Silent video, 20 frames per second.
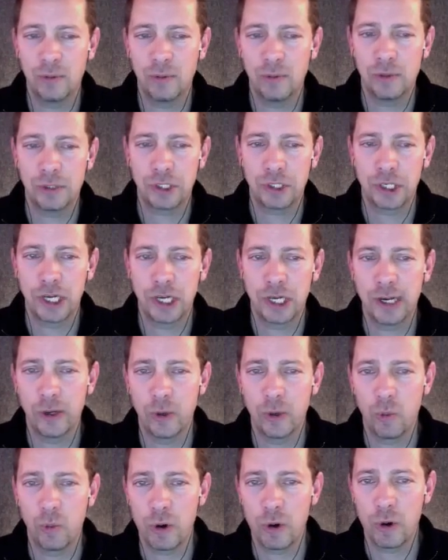well, should I go
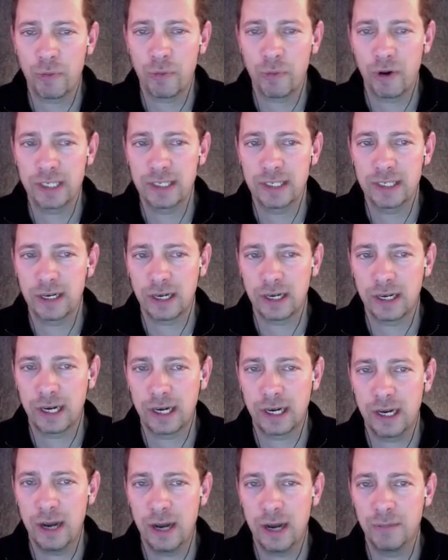to
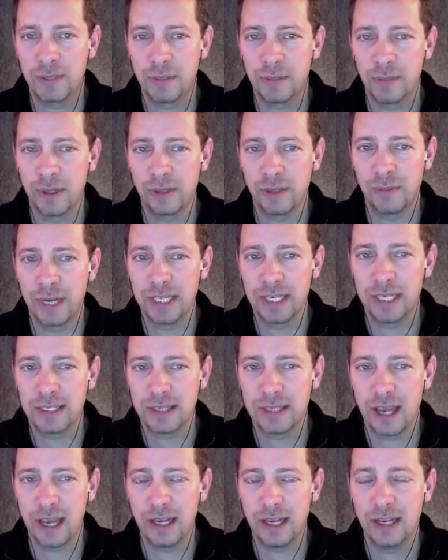WordPress.com to build my
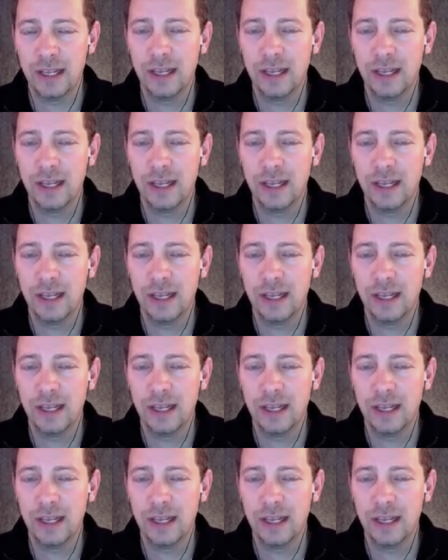site?